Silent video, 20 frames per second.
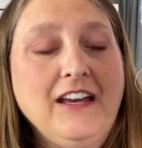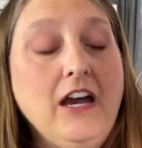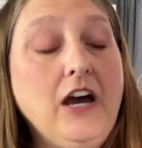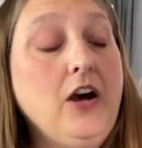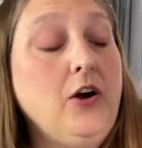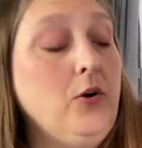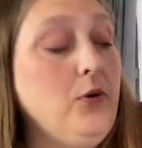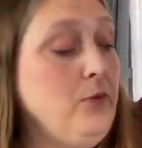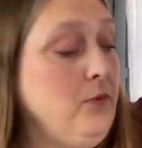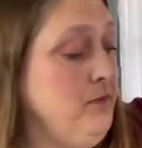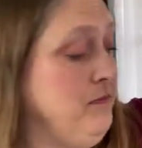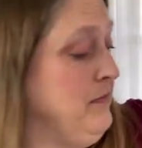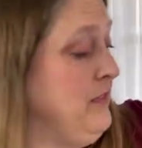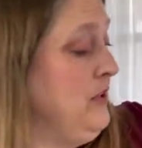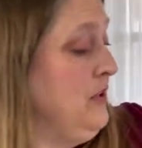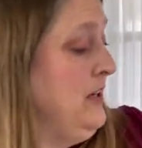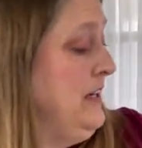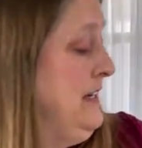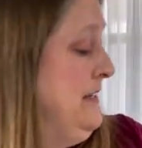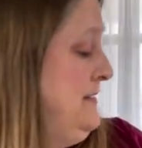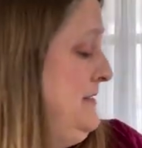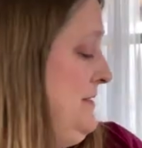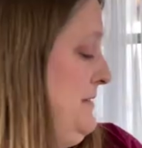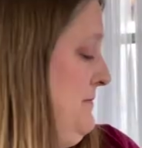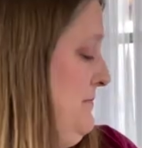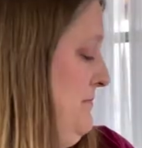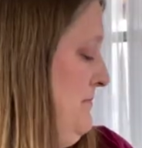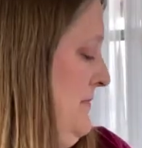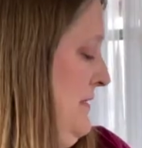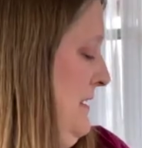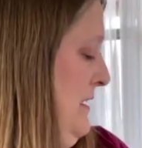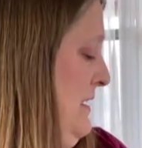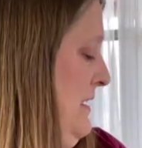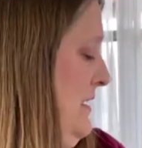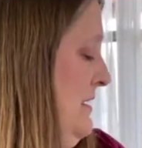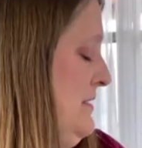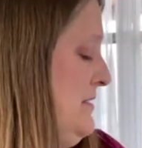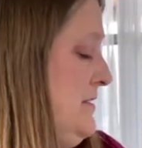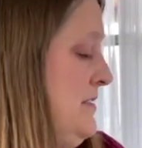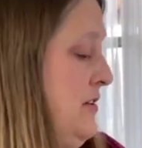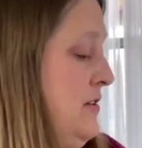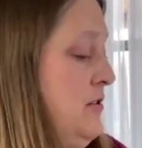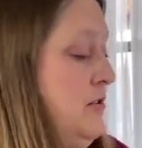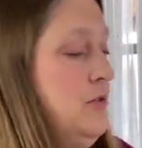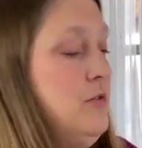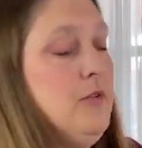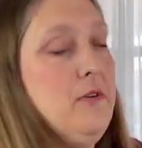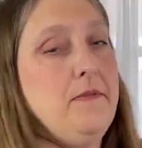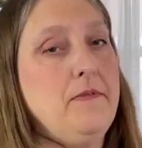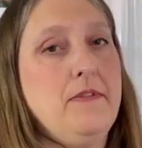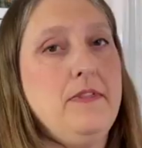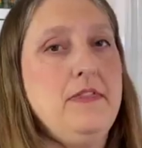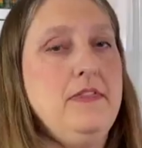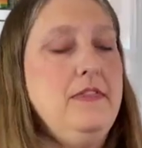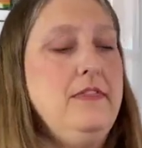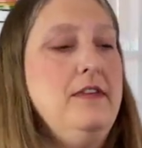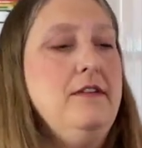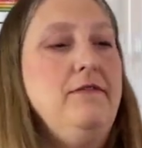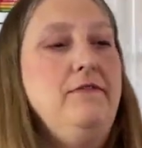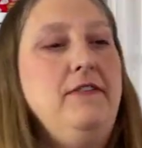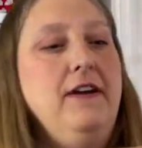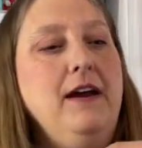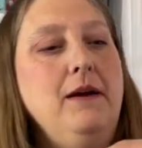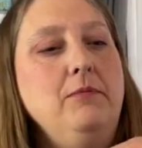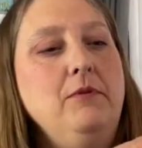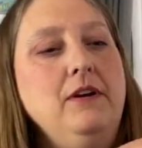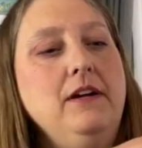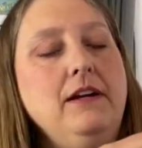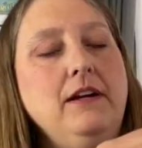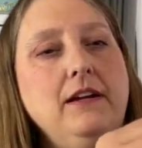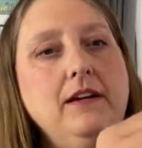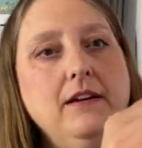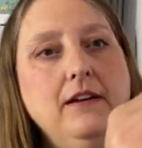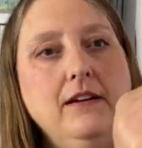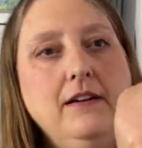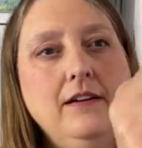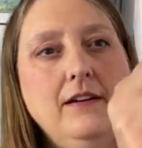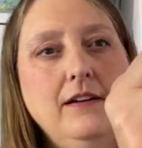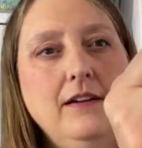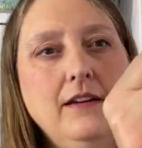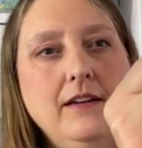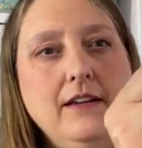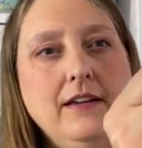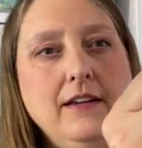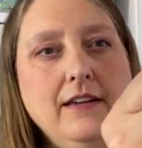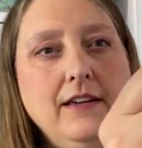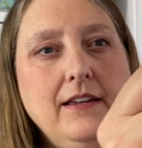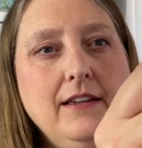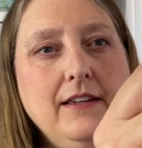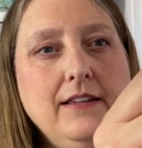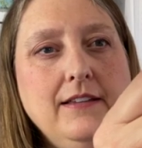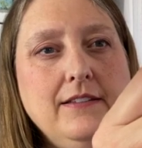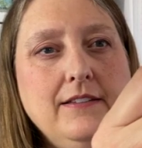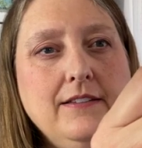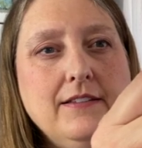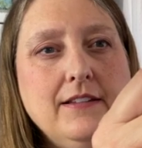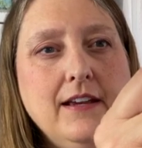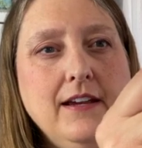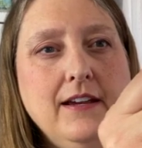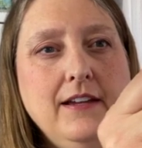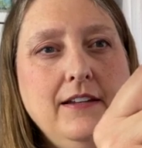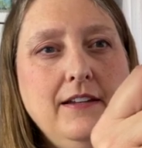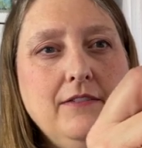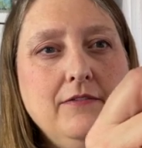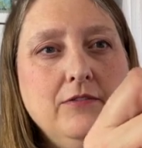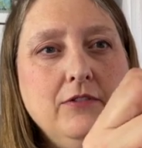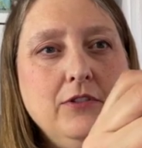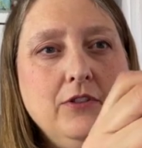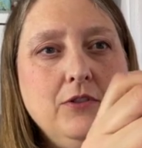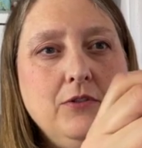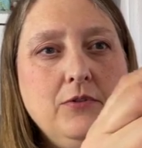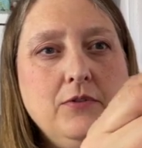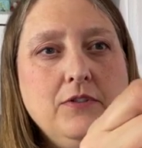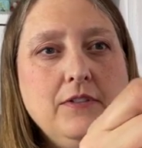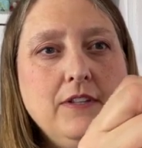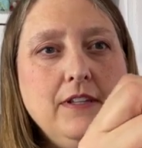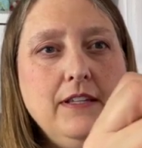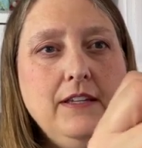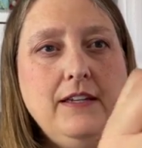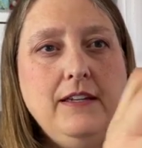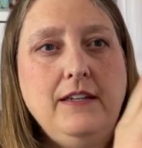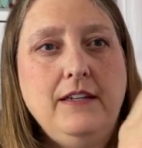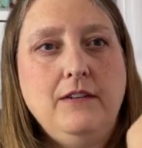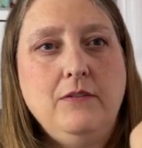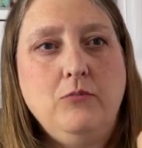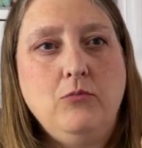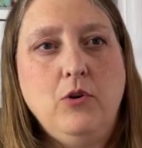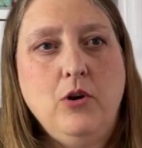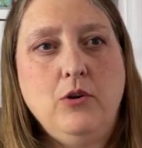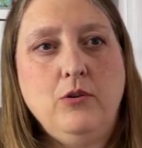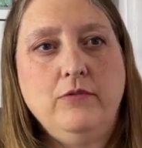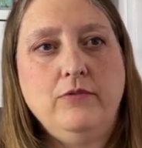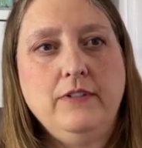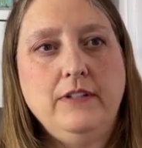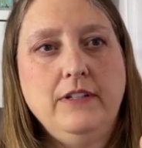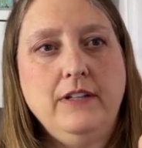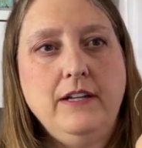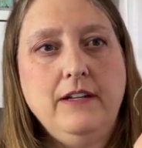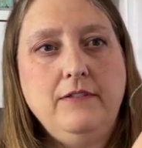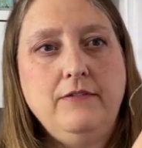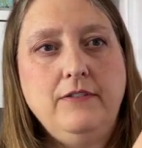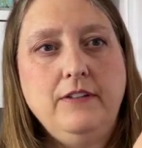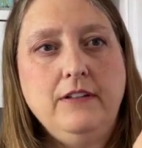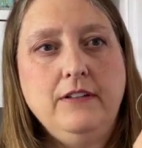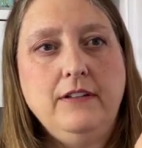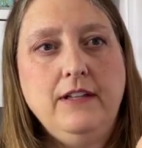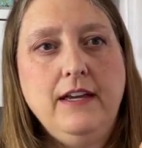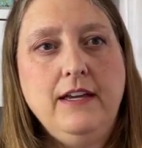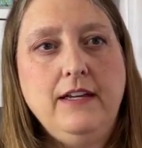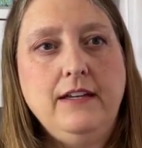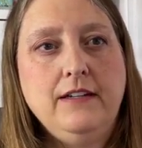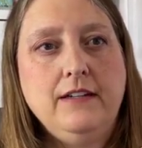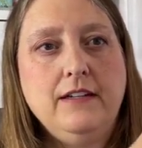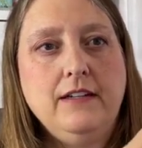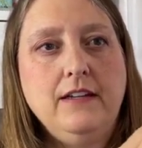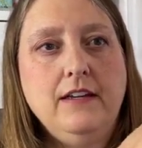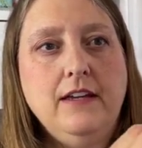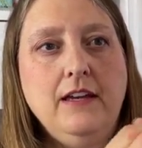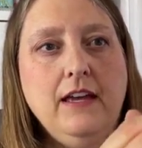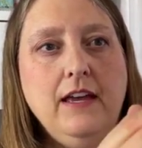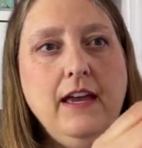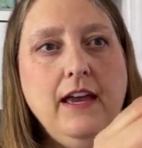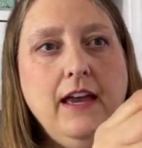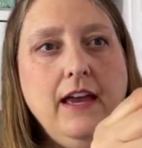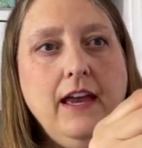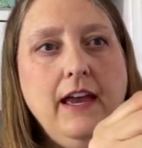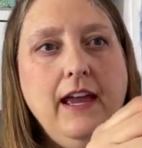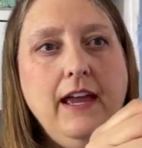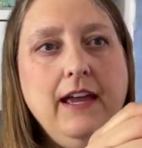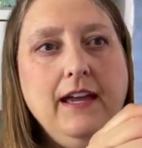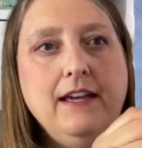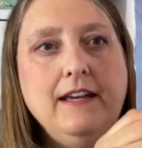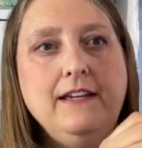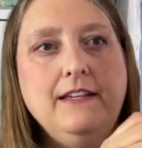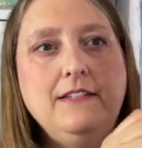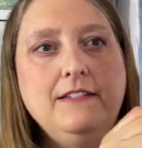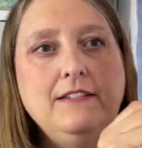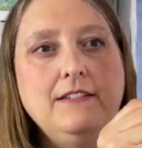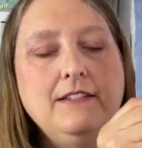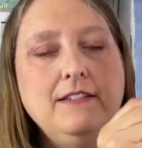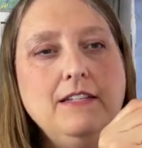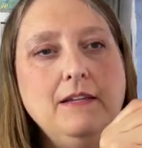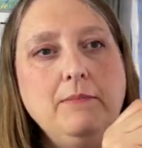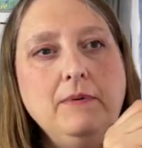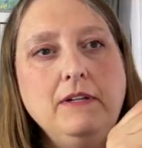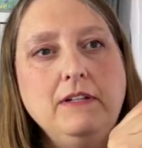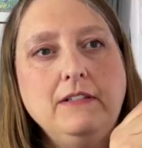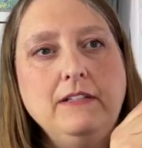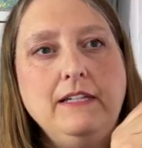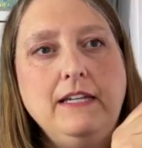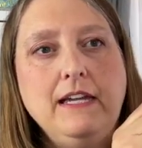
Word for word: Oh, there is. So the fabric is kind of loosely woven, I feel like. And typically